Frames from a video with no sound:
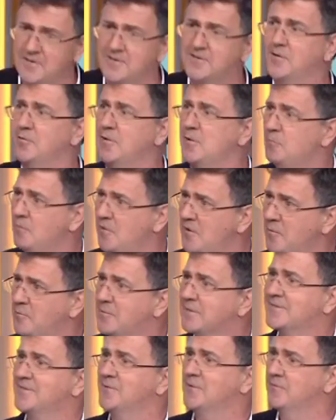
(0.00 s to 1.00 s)
they're doing well,
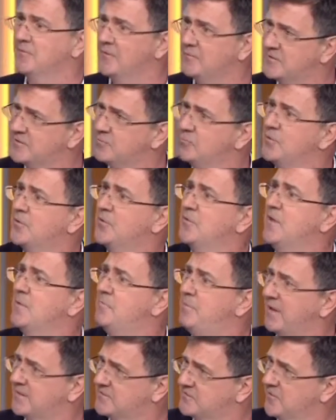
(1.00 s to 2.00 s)
but sort of just work on their
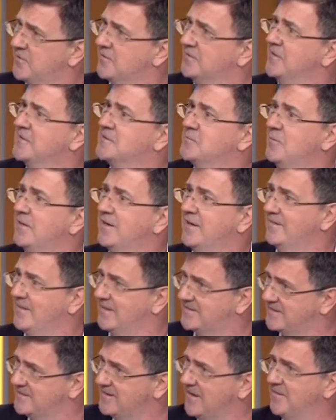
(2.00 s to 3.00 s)
backstroke next week, and
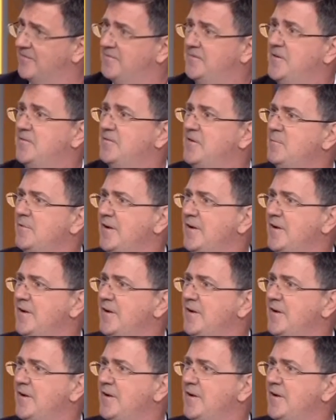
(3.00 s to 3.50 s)
that's another $50.